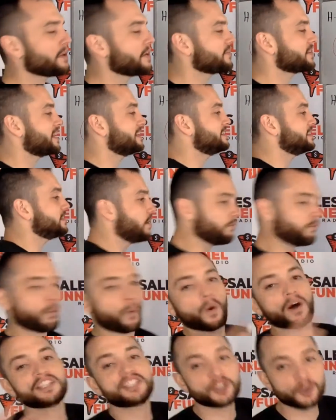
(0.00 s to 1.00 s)
You probably have an idea
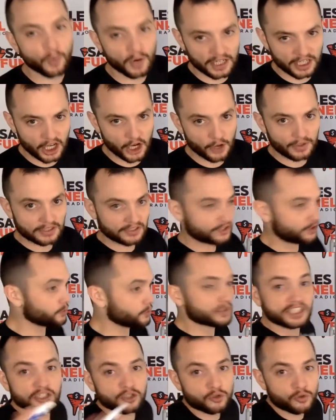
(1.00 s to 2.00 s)
of what you want to go
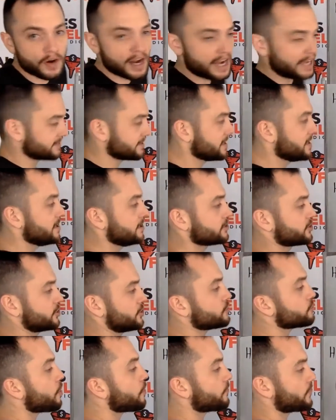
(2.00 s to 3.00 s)
into, which is great.
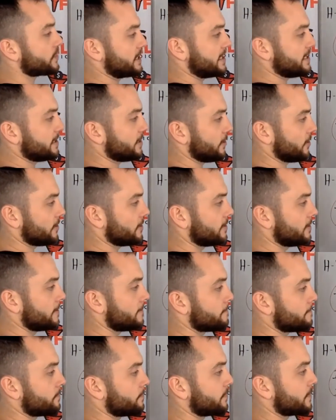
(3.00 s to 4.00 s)
So you're over
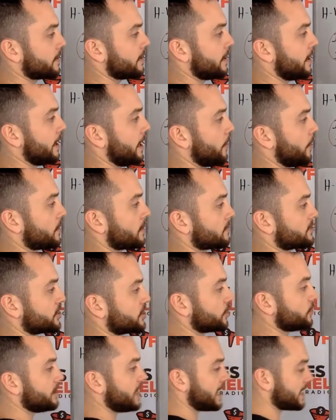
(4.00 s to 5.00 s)
here, and what
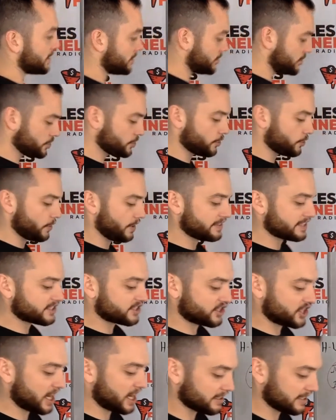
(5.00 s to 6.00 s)
I'm showing you how to do,
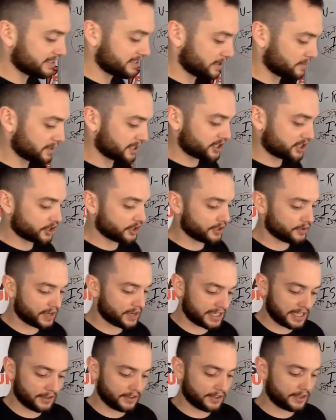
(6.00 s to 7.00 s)
and this checklist that I'm going to show
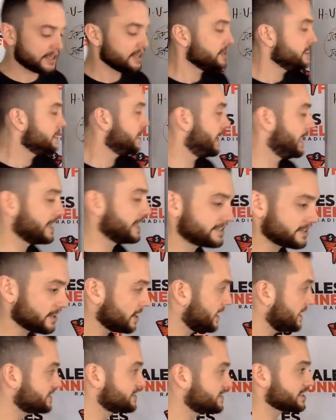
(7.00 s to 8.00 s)
you right now
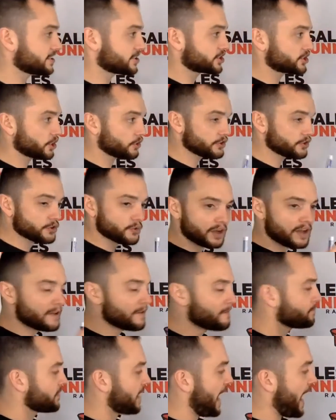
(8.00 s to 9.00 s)
is it's going to show
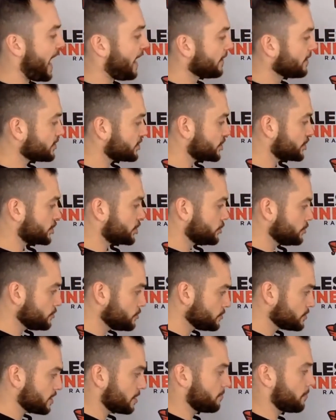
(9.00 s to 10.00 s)
you how to
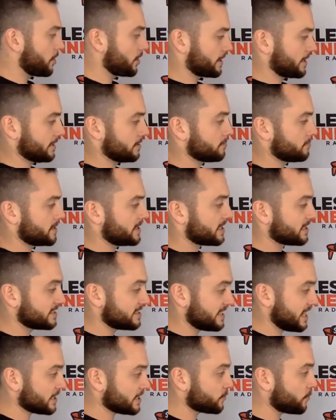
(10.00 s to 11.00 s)
choose a market.
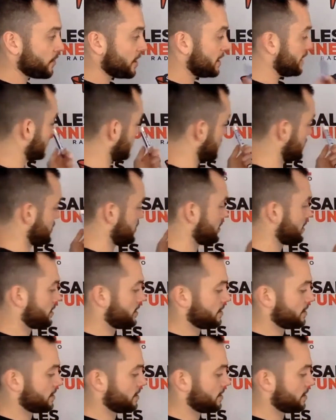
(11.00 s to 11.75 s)
Because guess what?